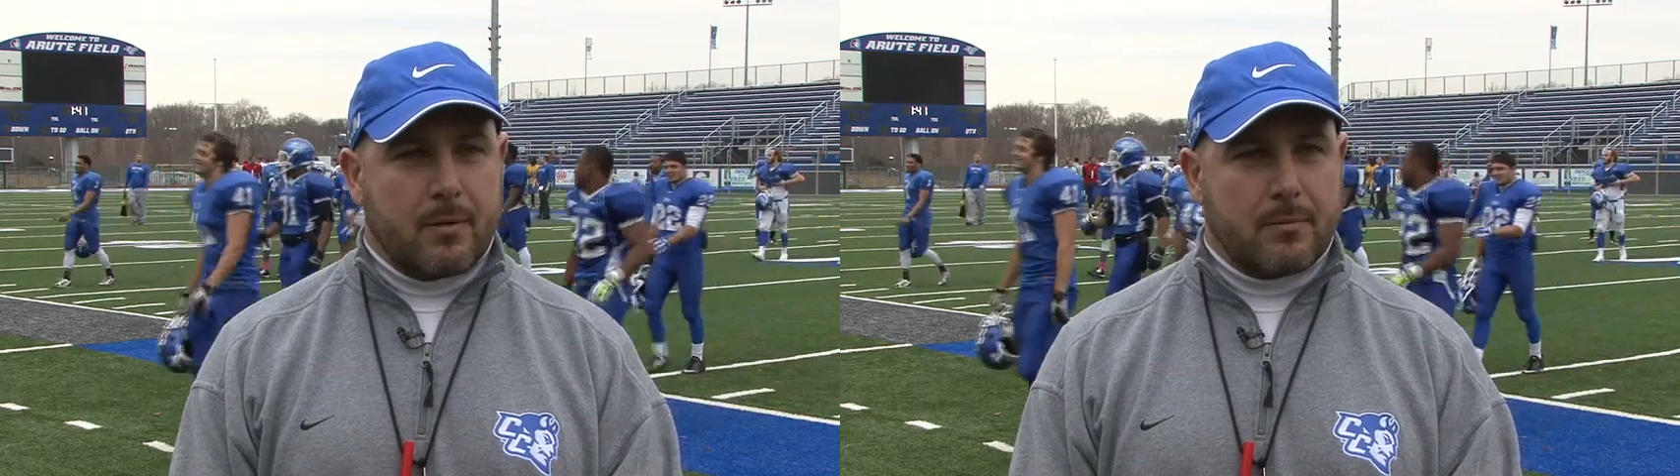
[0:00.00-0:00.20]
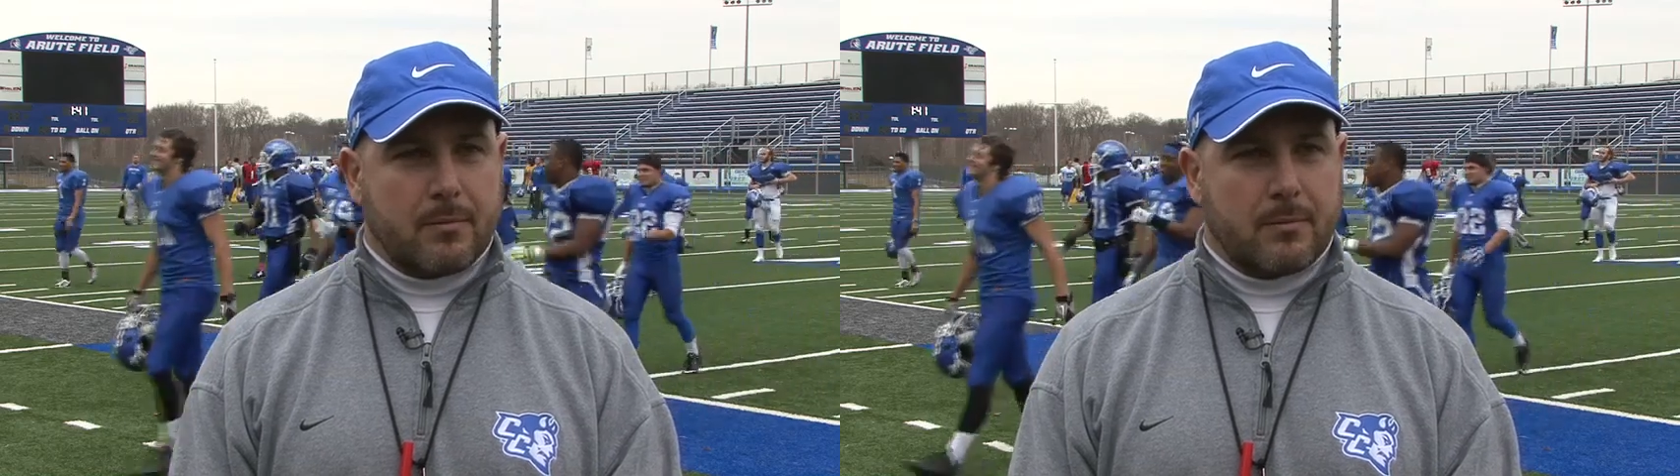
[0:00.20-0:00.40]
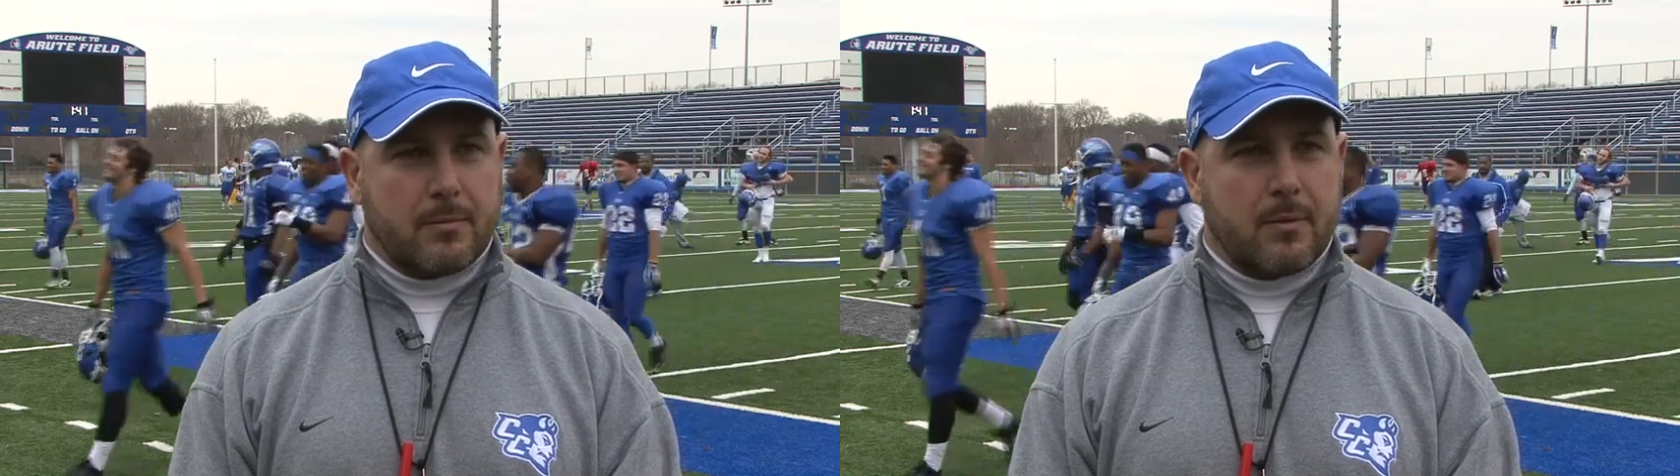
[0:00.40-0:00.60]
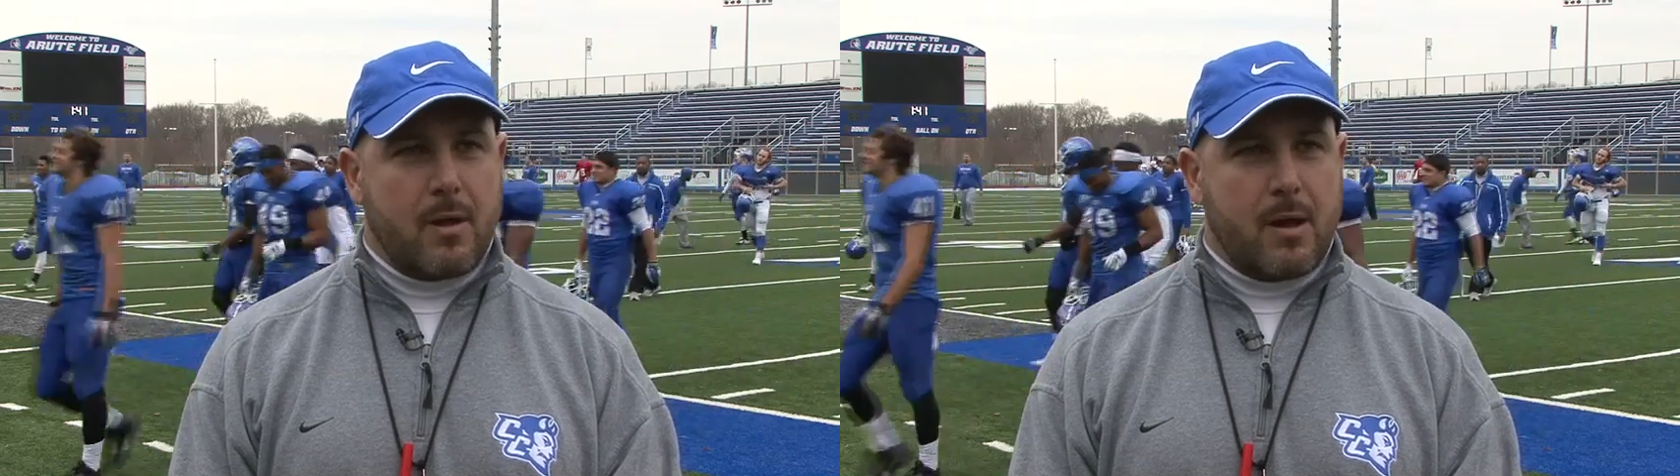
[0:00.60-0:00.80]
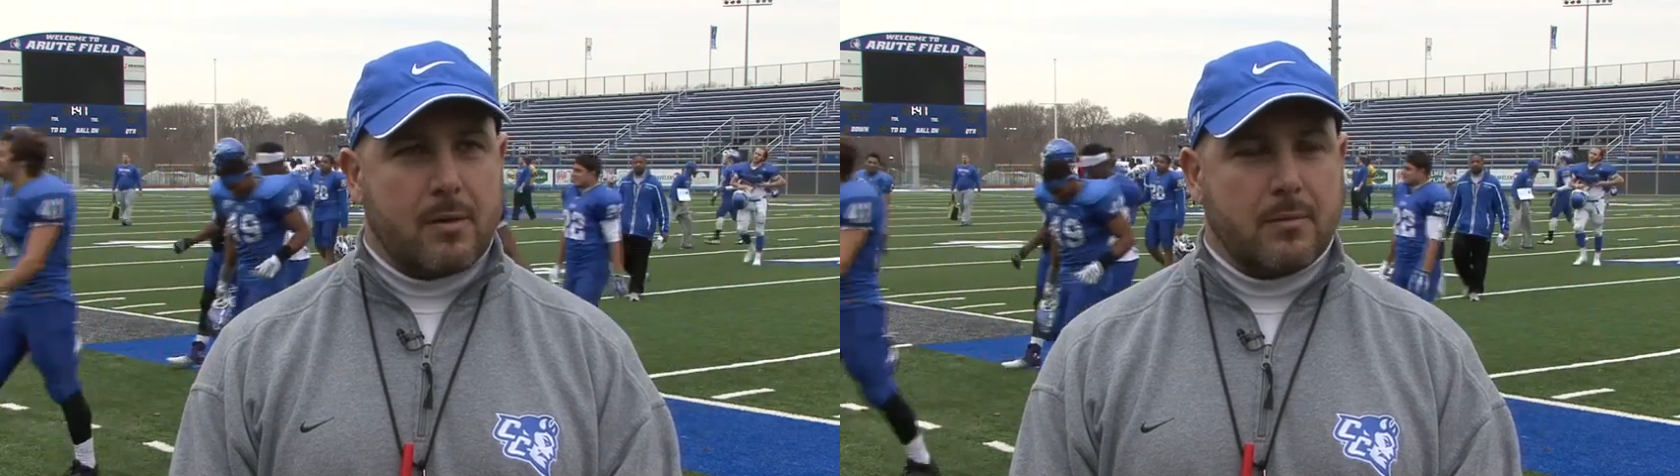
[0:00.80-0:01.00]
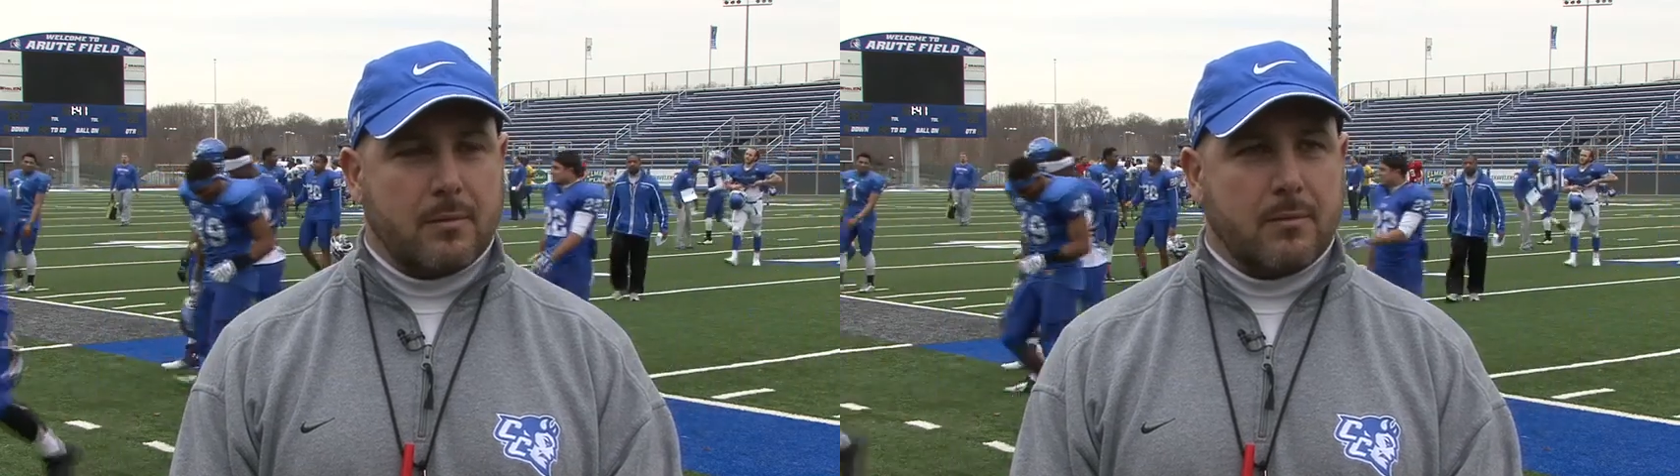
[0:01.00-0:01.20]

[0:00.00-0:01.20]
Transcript: now for the year and,